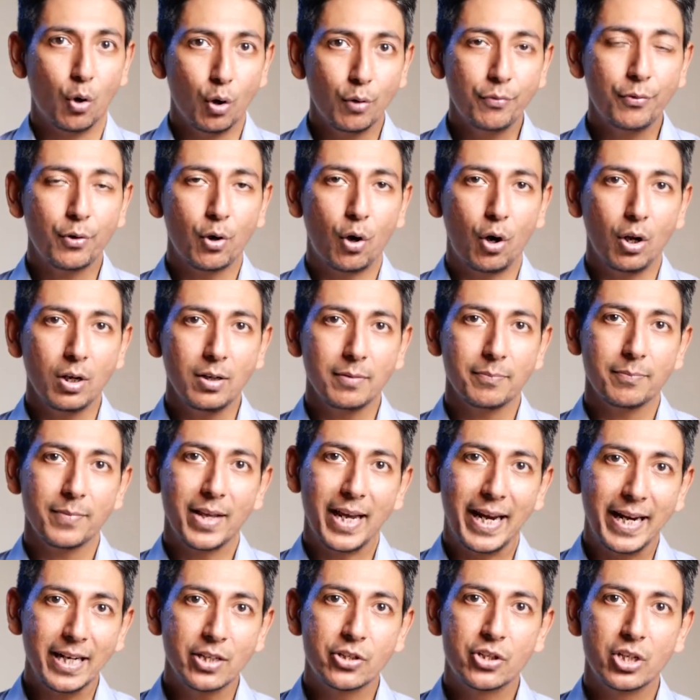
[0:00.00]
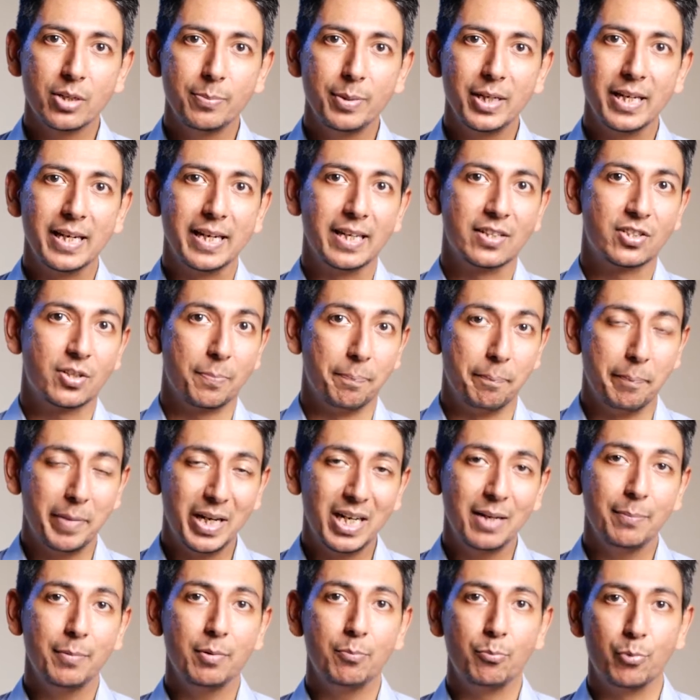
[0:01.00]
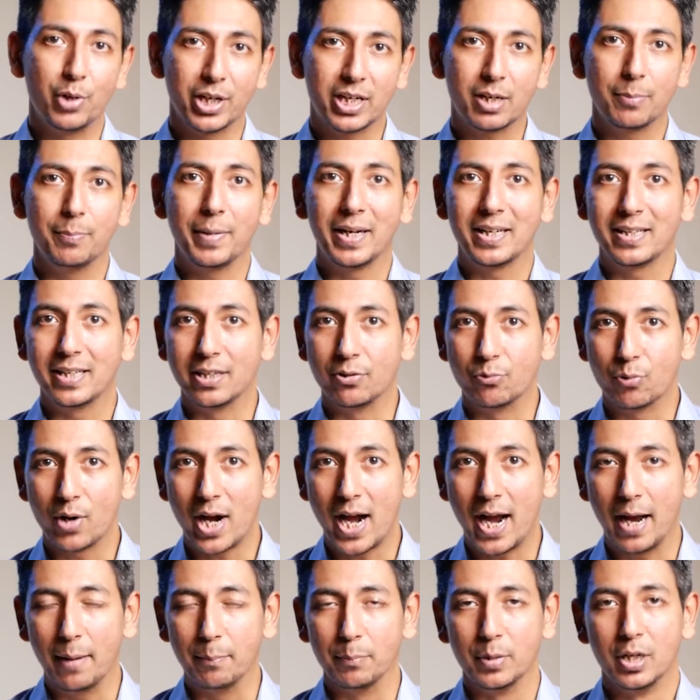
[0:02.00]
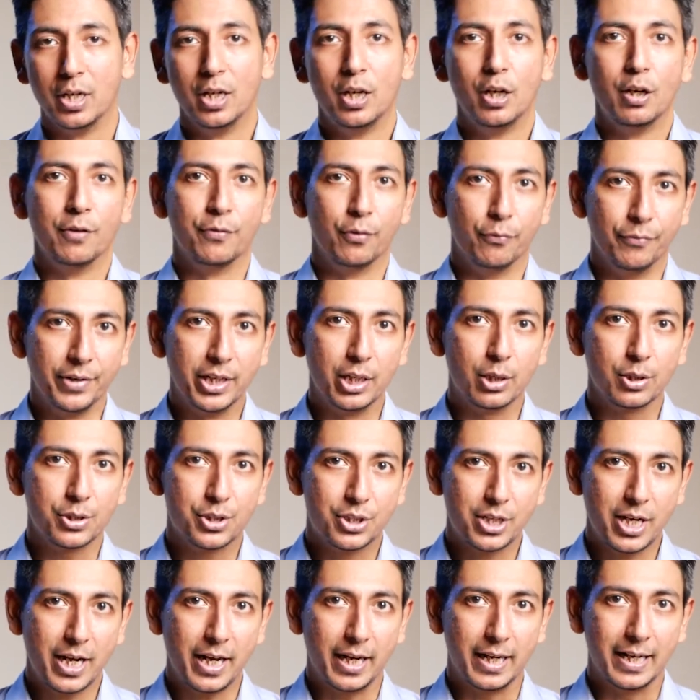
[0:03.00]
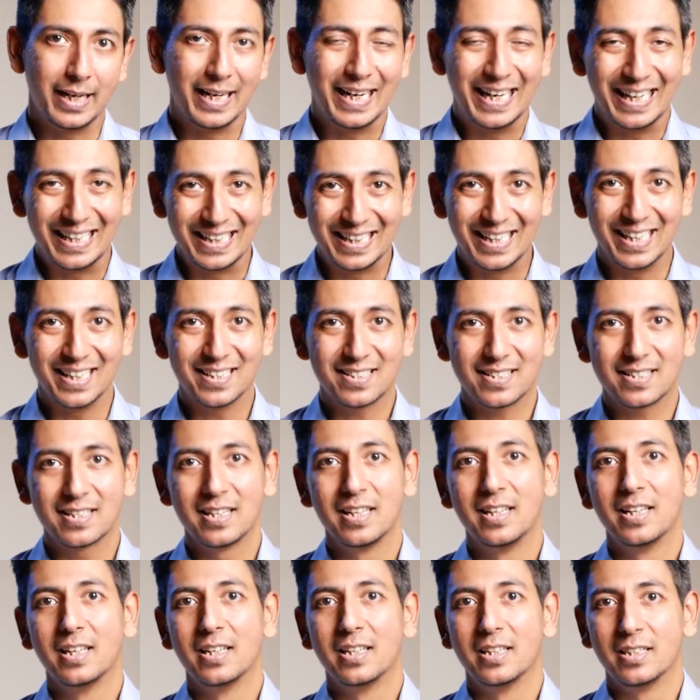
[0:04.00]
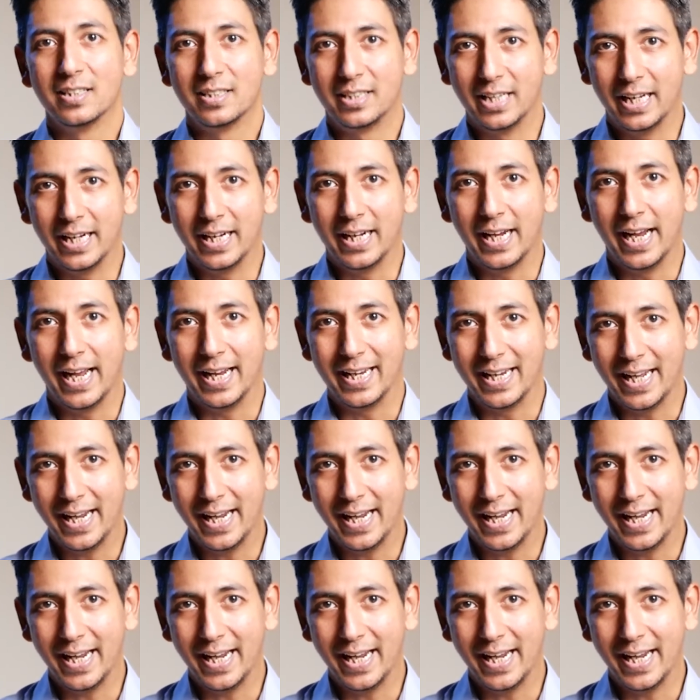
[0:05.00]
overall, 8GB is a minimum recommended RAM for Windows 10 in this day and